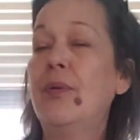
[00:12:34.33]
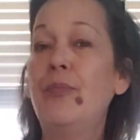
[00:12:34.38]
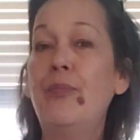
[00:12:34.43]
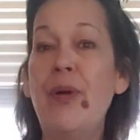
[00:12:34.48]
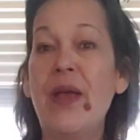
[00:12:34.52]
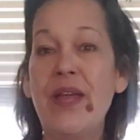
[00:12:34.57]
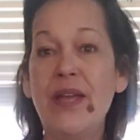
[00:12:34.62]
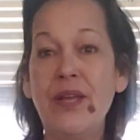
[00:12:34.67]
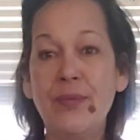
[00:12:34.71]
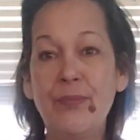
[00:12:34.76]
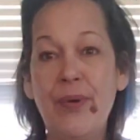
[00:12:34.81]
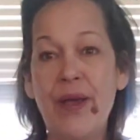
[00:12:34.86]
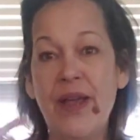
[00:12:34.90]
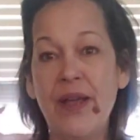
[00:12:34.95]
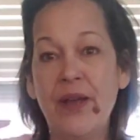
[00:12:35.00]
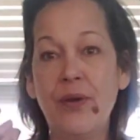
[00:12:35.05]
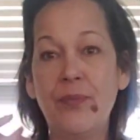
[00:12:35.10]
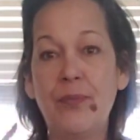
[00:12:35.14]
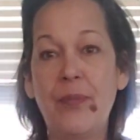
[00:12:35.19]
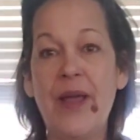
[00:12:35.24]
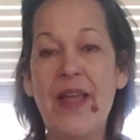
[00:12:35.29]
paying
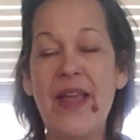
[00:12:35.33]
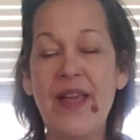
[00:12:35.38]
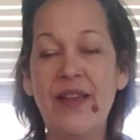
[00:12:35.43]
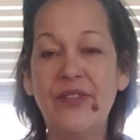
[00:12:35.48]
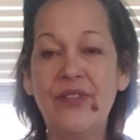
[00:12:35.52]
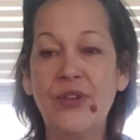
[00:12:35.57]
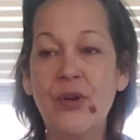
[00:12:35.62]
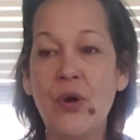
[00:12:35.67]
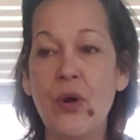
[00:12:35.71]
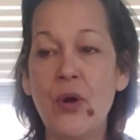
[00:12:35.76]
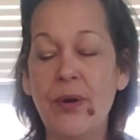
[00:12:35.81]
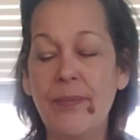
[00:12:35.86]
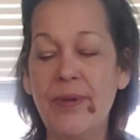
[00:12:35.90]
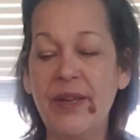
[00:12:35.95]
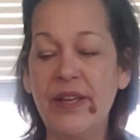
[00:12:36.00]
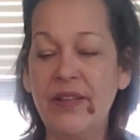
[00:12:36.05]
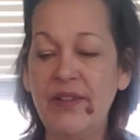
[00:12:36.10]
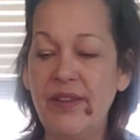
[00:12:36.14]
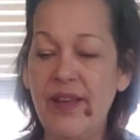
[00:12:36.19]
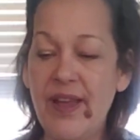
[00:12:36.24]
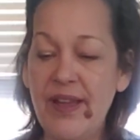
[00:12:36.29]
back past
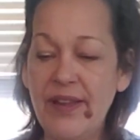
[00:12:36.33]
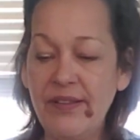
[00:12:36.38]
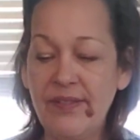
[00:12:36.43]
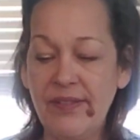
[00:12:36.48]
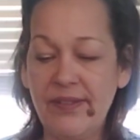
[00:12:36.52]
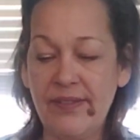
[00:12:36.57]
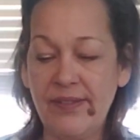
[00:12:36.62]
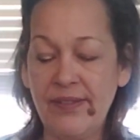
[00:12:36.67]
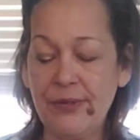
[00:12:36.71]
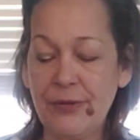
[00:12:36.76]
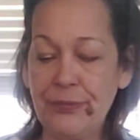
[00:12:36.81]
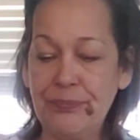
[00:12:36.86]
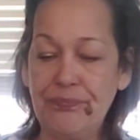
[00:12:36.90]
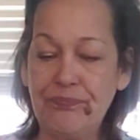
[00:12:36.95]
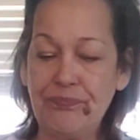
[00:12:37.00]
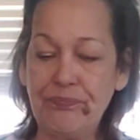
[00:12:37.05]
karmic debts.